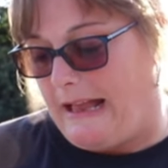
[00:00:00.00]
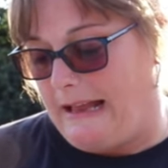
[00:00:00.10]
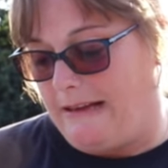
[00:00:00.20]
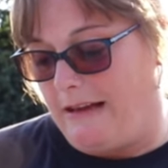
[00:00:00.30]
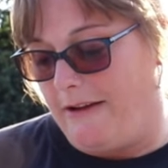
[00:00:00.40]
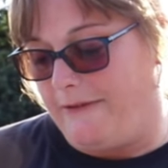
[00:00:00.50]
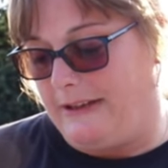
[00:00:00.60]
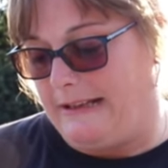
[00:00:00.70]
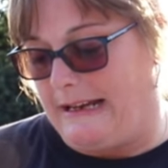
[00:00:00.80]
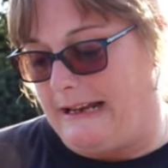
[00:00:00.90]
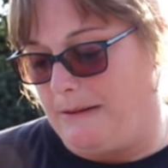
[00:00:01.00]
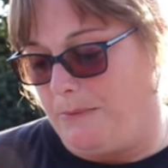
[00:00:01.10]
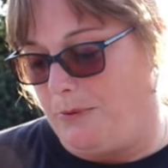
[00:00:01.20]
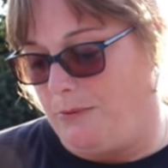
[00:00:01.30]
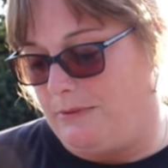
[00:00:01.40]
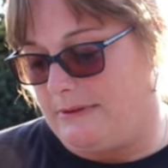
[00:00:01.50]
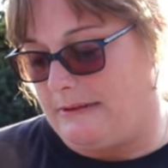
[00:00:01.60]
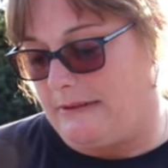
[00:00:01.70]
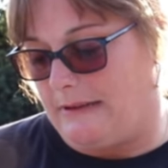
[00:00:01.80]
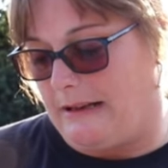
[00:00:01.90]
and loving animals
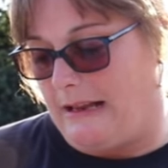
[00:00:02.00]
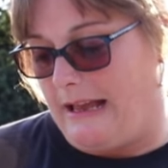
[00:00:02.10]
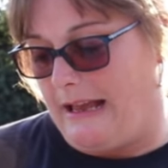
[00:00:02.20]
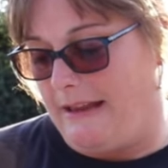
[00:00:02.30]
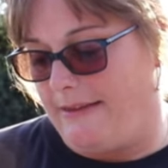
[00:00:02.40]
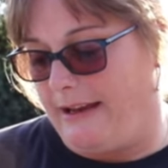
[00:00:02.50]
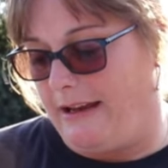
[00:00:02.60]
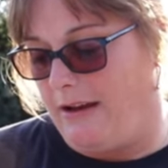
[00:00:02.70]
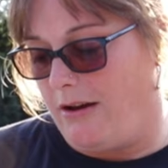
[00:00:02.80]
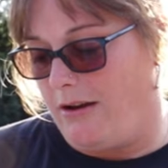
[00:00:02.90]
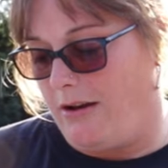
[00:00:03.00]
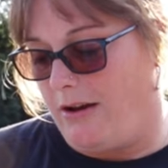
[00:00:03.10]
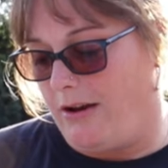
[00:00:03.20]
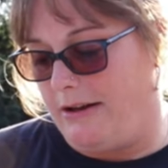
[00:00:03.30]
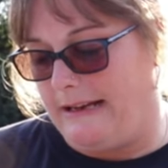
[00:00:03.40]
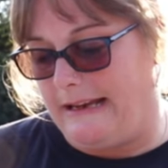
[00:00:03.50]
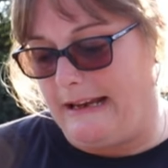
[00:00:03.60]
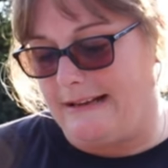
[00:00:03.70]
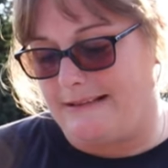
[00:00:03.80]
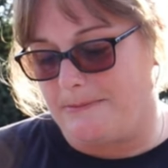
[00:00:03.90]
and they are only
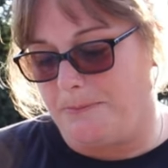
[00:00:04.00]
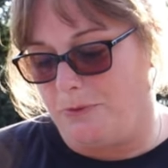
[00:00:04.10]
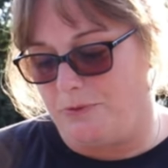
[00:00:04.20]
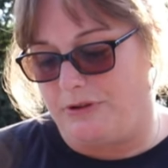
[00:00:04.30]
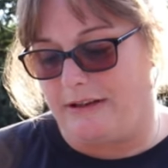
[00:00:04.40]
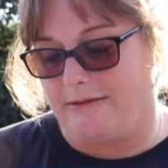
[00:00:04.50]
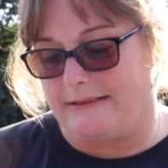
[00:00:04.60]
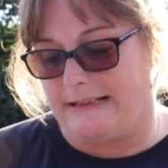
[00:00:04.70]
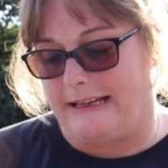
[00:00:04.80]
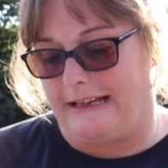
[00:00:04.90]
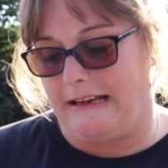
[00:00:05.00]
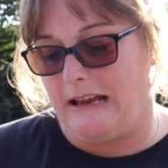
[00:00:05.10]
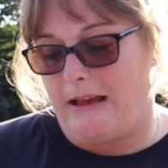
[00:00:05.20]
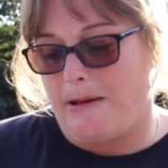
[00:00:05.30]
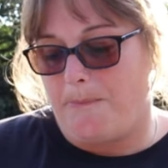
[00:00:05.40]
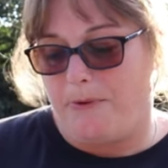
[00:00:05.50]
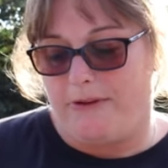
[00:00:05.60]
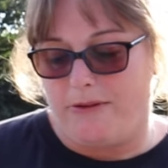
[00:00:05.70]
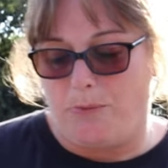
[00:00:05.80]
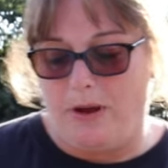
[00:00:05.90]
a small charity
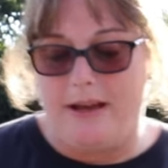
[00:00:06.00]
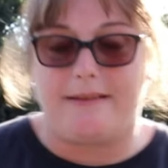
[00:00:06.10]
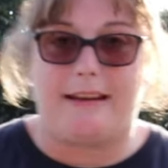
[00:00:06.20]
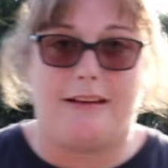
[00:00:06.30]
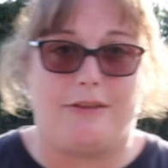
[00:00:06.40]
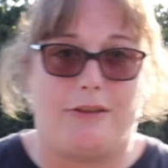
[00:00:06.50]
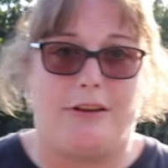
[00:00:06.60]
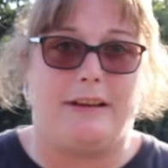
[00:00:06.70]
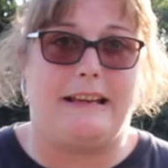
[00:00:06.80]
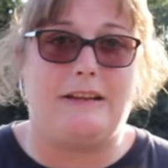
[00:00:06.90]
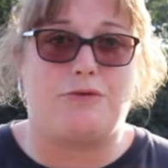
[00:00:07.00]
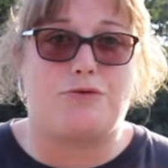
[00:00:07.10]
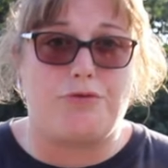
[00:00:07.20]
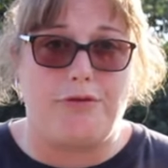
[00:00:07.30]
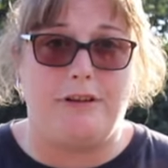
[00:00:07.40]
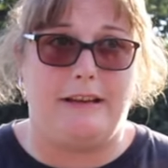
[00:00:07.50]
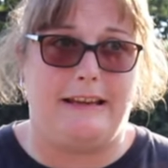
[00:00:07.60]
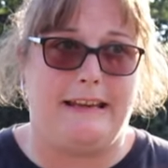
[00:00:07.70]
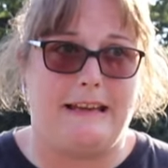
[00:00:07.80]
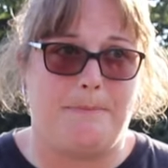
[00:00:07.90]
but the work they're doing is
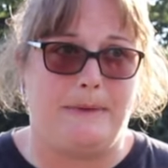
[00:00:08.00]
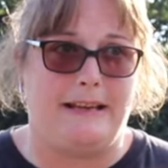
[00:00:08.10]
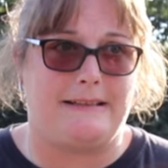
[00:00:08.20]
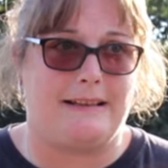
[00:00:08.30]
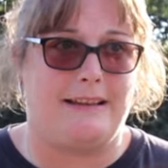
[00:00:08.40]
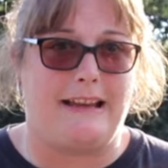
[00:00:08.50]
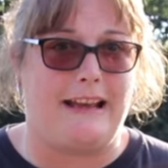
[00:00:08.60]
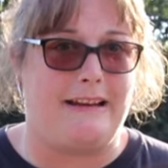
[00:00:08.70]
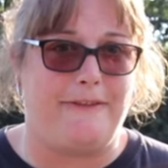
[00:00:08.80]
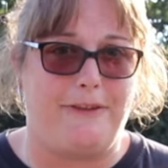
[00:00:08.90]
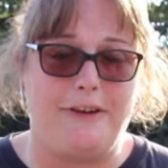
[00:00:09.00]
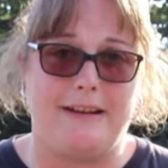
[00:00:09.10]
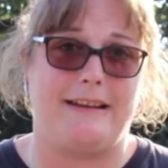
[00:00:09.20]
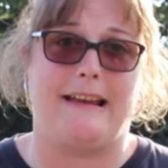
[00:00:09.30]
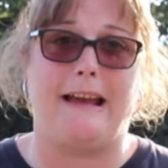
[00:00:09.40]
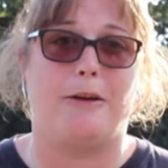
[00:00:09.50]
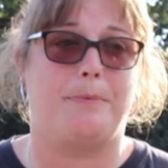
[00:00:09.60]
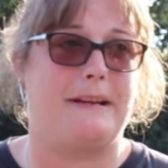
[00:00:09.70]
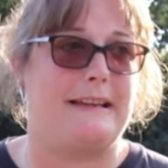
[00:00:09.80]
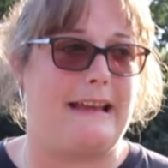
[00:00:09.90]
truly amazing and if you can
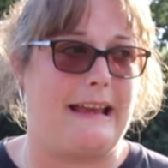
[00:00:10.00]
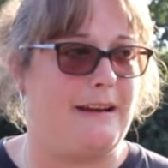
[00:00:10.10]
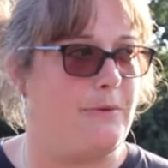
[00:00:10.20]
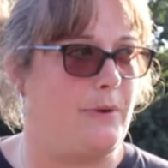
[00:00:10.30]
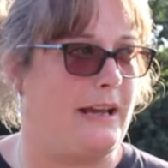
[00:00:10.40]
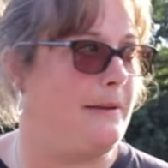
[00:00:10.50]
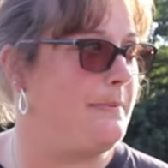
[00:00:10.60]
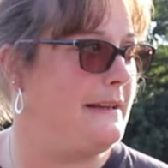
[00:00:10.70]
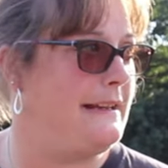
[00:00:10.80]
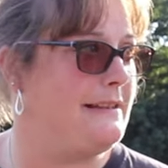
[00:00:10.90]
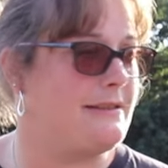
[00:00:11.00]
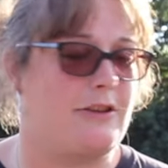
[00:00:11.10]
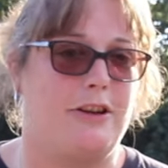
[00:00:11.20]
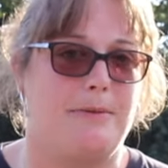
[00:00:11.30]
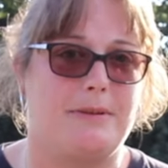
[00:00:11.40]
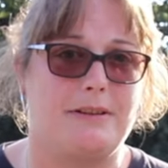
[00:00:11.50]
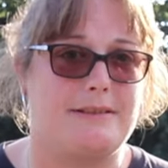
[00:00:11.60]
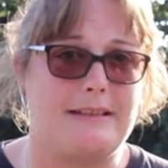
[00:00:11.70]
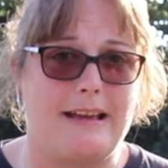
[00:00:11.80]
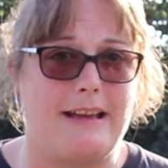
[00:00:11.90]
help in any way please do
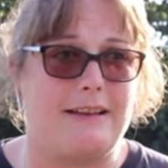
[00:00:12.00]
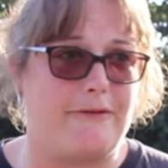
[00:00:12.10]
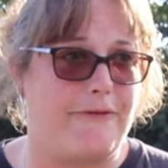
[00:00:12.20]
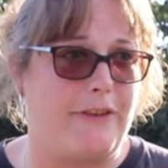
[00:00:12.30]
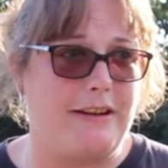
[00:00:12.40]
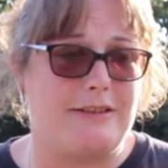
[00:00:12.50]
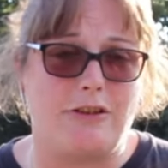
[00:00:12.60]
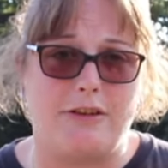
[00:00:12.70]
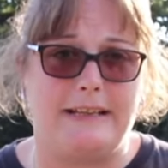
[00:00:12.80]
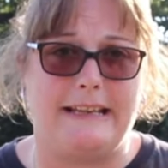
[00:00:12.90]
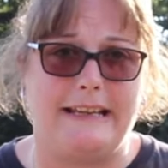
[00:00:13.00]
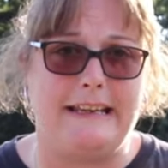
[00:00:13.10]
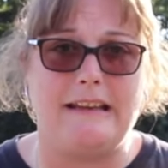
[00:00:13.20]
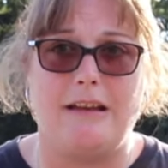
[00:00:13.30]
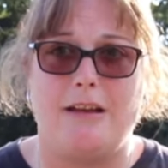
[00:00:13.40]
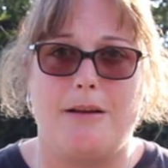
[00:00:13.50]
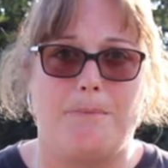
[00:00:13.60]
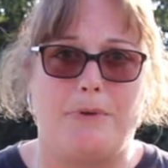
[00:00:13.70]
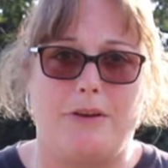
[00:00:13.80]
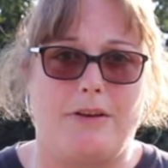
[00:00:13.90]
because they're very tiny
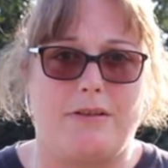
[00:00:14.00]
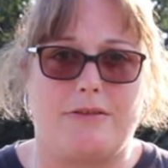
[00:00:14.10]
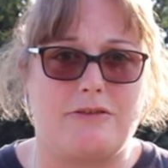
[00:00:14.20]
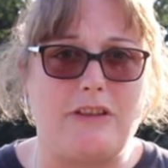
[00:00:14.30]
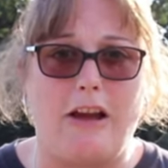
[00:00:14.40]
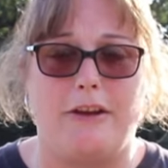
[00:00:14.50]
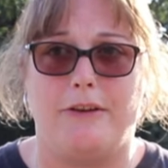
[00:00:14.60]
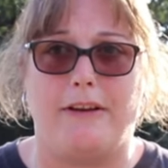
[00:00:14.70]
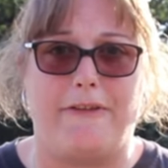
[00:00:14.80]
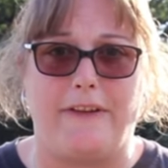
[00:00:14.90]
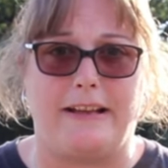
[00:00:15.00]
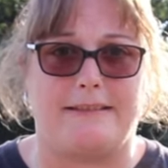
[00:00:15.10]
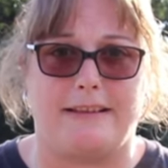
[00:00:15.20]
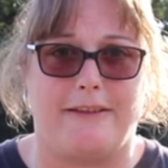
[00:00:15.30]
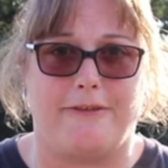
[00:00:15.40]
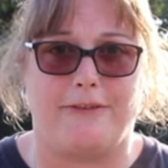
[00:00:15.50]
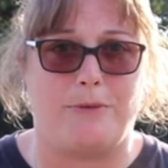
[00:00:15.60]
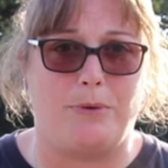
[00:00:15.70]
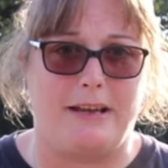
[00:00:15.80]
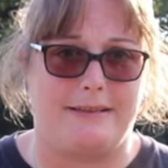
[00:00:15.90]
but so effective
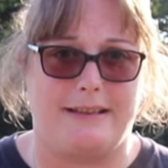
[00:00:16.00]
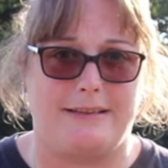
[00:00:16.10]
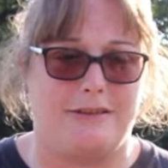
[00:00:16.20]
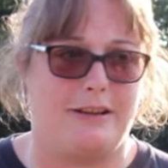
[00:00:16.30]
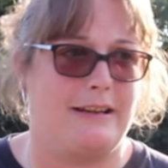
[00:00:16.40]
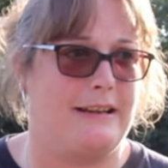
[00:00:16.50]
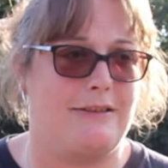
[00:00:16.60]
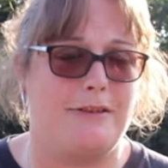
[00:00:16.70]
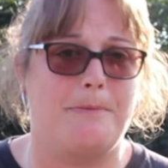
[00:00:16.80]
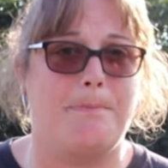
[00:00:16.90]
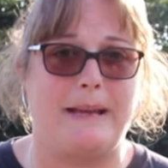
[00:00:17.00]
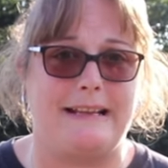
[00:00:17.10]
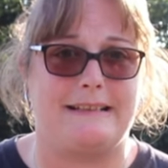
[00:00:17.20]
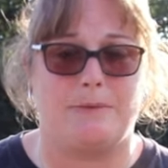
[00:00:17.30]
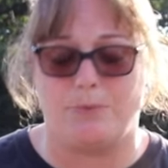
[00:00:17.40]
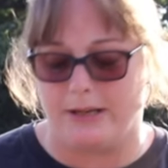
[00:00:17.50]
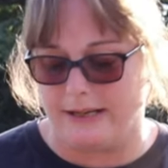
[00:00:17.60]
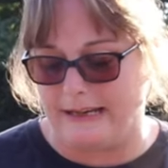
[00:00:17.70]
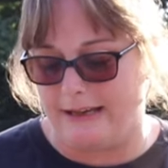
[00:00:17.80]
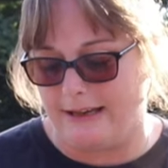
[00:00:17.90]
the work they're doing they're doing amazing
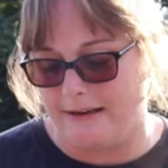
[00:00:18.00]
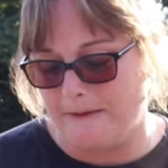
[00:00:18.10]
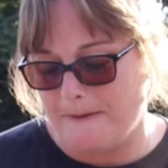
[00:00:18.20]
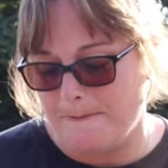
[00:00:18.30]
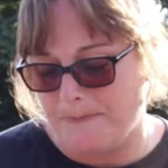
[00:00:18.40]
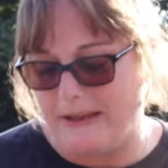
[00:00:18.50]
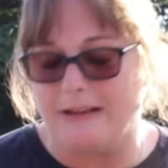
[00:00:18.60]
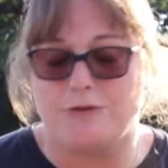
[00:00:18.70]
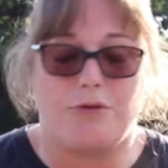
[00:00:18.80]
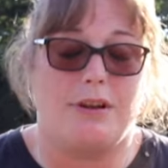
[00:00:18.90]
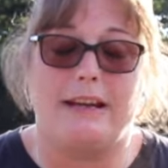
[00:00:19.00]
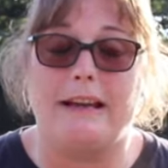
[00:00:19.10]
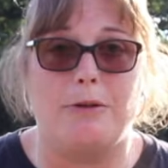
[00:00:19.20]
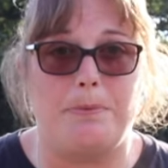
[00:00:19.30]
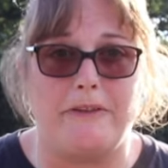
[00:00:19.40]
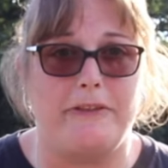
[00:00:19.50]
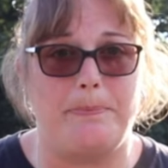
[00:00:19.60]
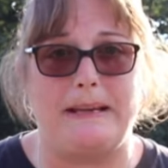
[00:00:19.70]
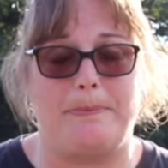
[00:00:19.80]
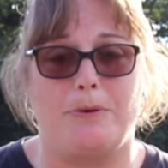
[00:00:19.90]
work here and trying to help other
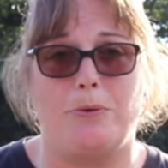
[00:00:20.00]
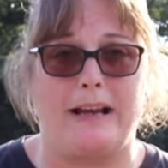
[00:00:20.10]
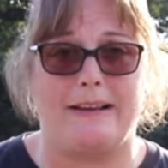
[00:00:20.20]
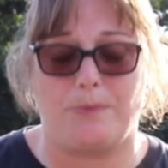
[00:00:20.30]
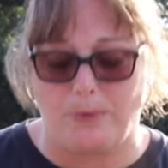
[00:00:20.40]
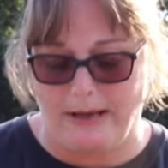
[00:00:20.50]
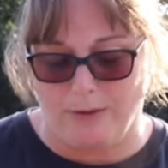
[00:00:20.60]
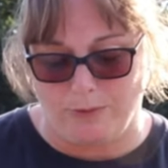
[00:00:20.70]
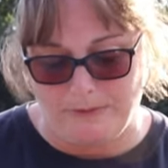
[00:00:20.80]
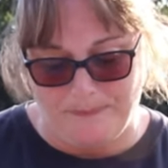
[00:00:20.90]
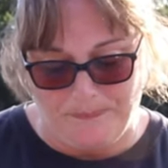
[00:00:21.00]
people as well